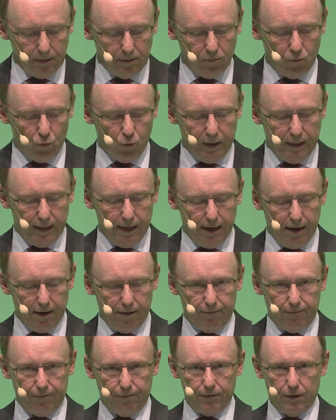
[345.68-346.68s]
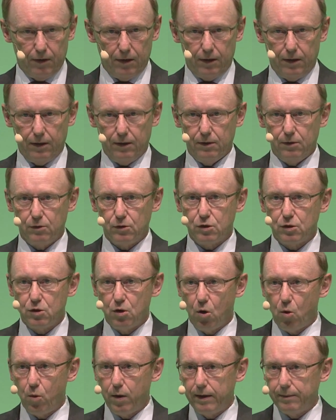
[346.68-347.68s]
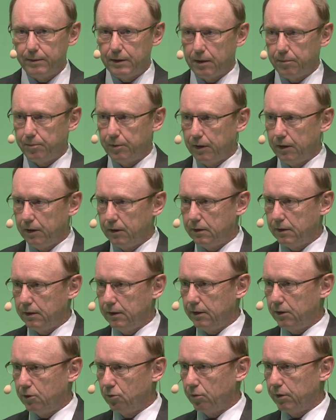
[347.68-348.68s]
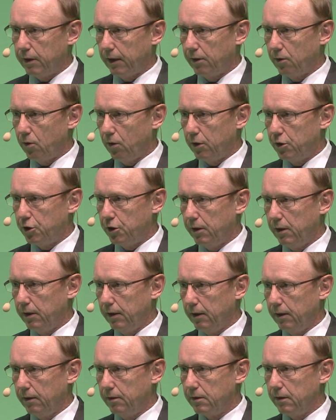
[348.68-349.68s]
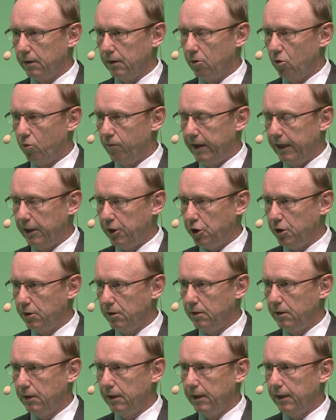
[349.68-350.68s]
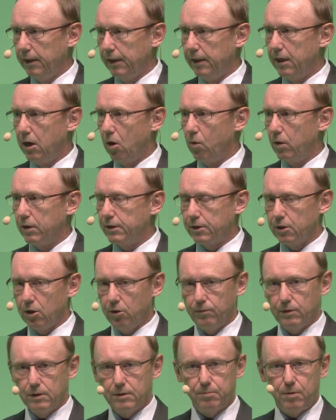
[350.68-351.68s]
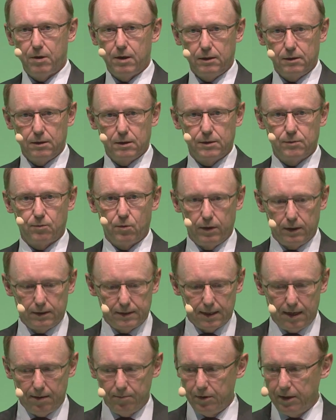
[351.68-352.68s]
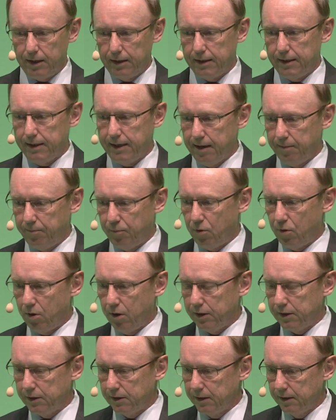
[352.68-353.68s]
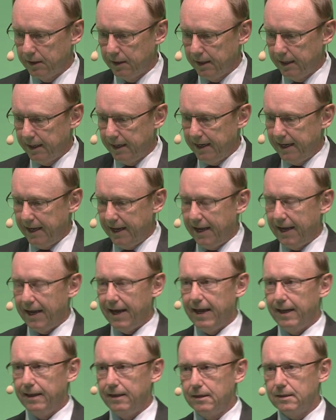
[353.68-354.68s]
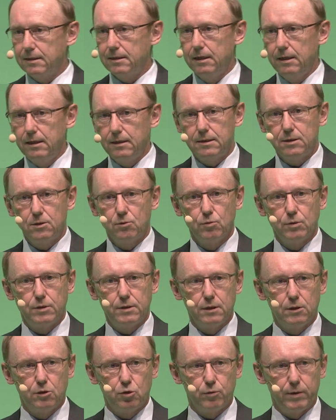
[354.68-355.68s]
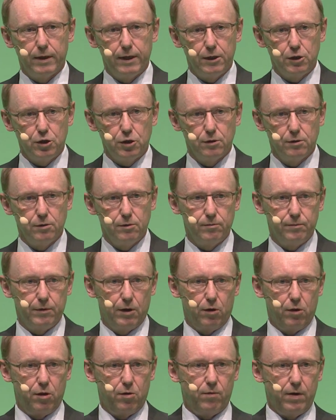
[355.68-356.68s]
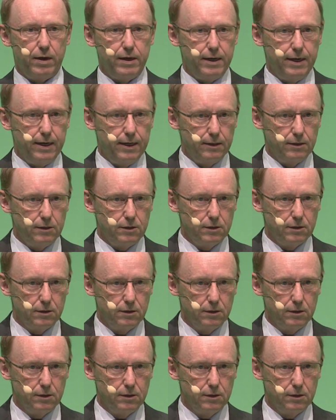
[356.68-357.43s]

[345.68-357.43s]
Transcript: We have uh, slow adaptability to technology in innovation in our service partners, for example, at the airport. And this leads to a situation where, on the one hand,